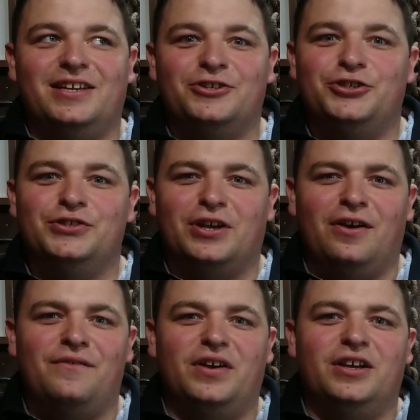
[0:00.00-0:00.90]
inches
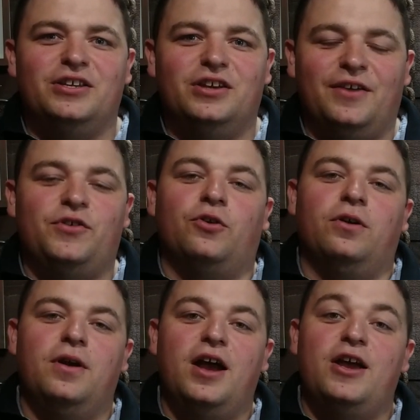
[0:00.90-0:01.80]
of
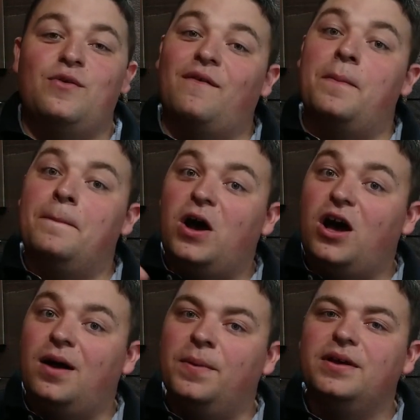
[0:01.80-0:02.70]
you have a
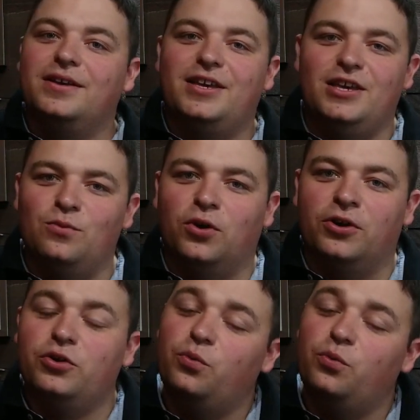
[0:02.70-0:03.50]
mob keyword,